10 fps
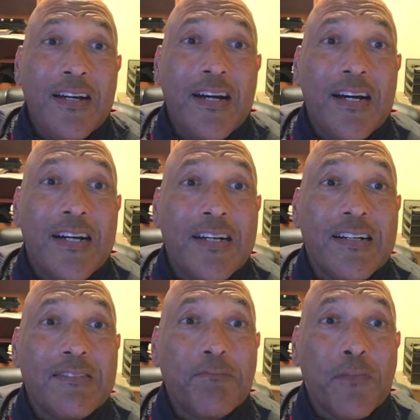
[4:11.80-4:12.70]
Uh,
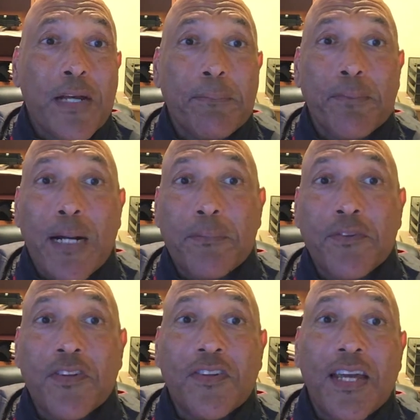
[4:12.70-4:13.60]
great
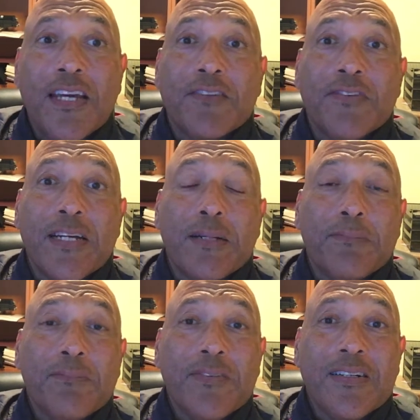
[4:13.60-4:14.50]
promises ahead of
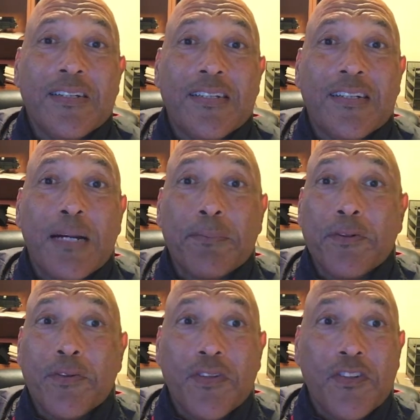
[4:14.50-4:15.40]
him, uh,
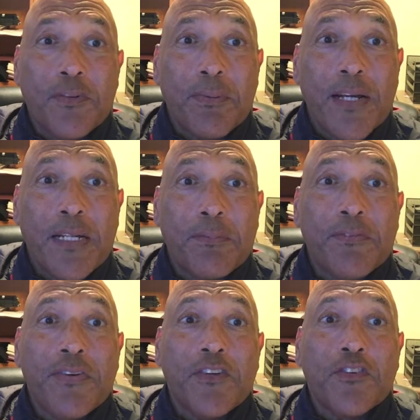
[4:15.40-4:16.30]
opportunities to play in the
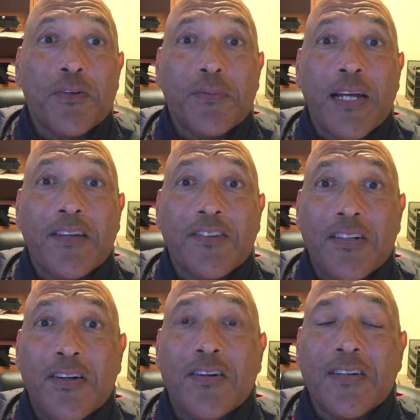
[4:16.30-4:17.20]
professional ranks,
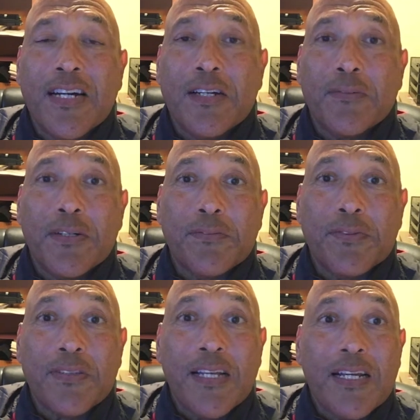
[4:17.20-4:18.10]
and all kind of
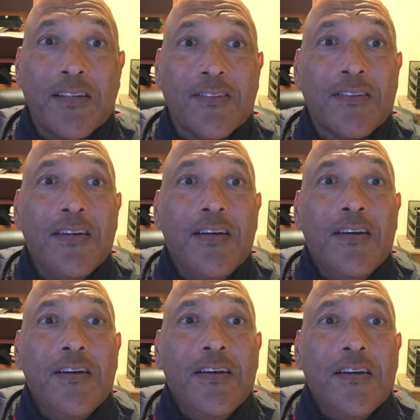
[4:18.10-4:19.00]
wonderful things.
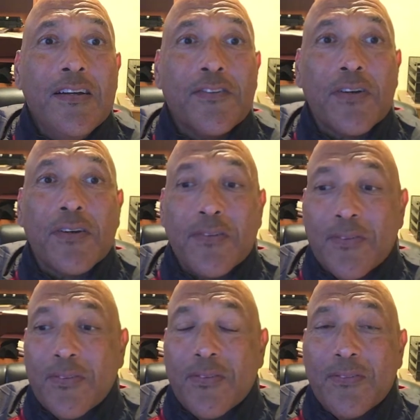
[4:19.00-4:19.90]
So
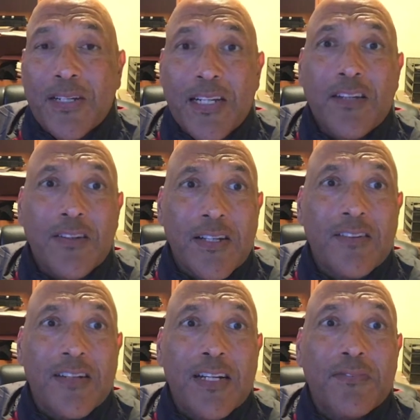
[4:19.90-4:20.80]
when he took
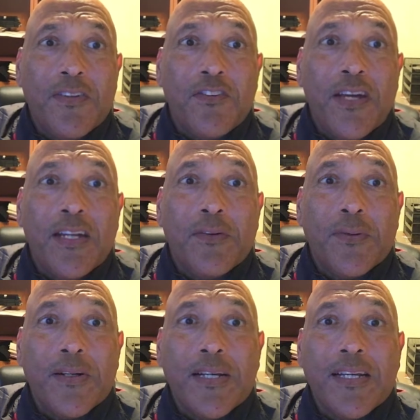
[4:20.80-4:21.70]
his life in
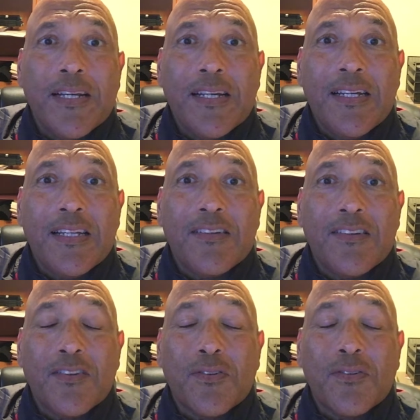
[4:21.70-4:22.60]
January, it
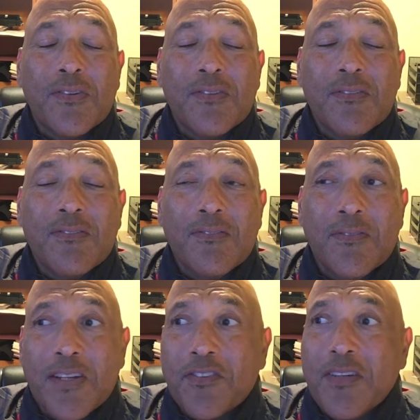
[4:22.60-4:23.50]
just
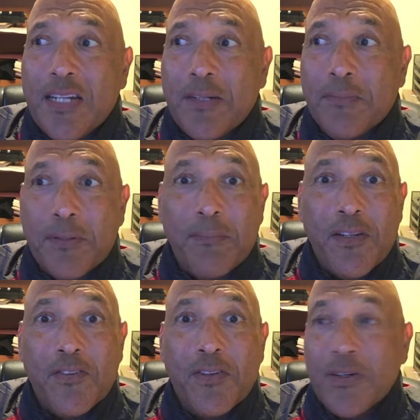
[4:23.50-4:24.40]
resonated with
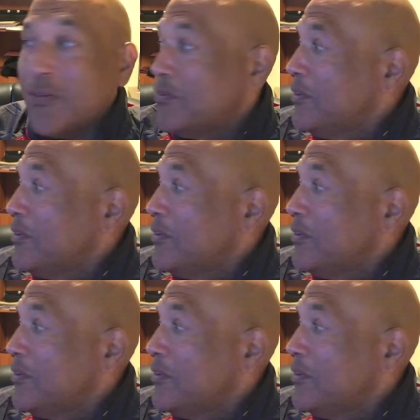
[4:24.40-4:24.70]
me so